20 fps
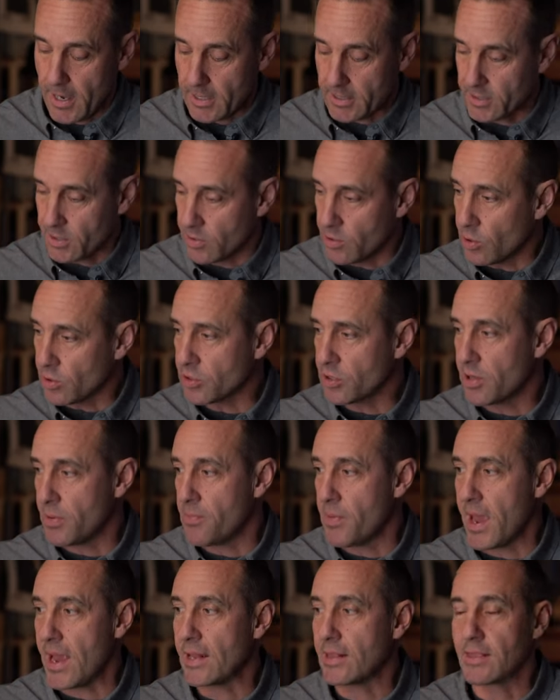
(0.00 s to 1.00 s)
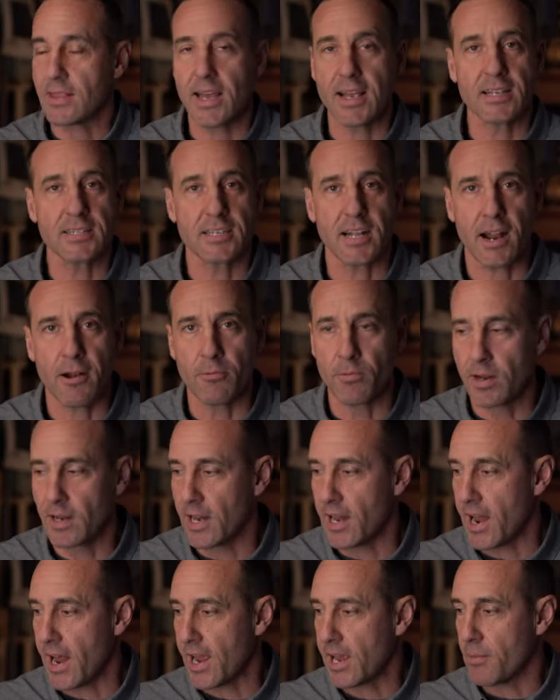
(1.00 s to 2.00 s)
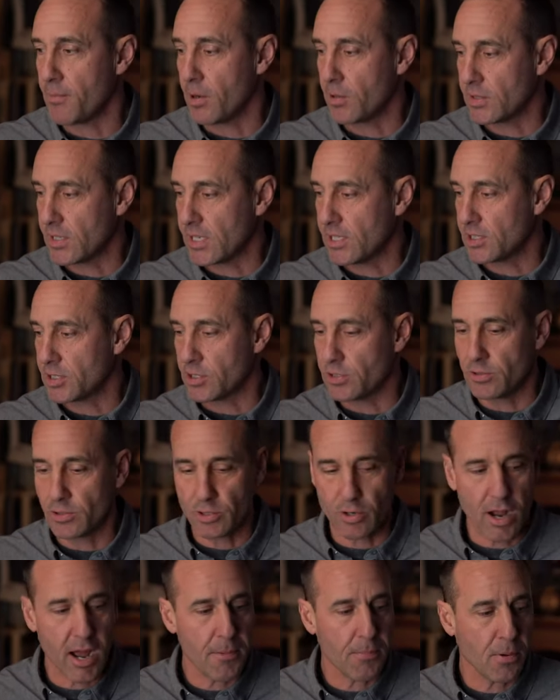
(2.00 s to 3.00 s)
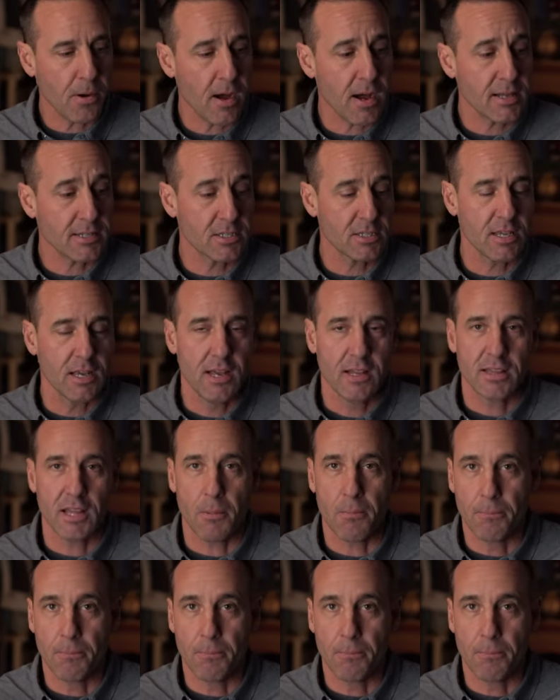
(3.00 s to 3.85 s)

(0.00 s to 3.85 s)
So those are the main things that I really like about these two tripods. They